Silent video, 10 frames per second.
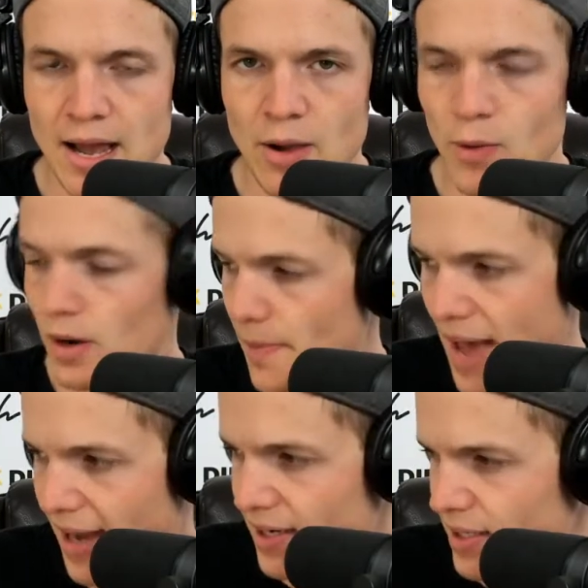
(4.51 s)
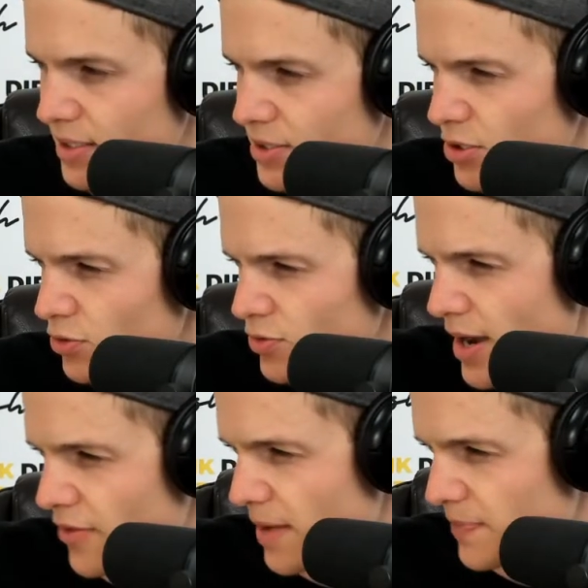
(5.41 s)
Welcome back to
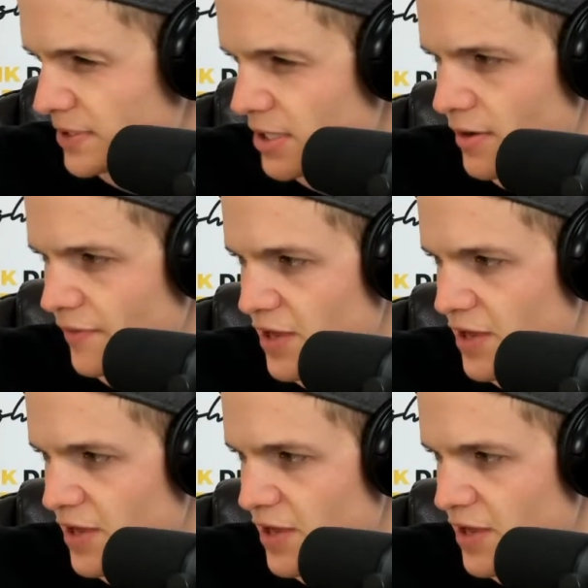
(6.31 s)
another episode of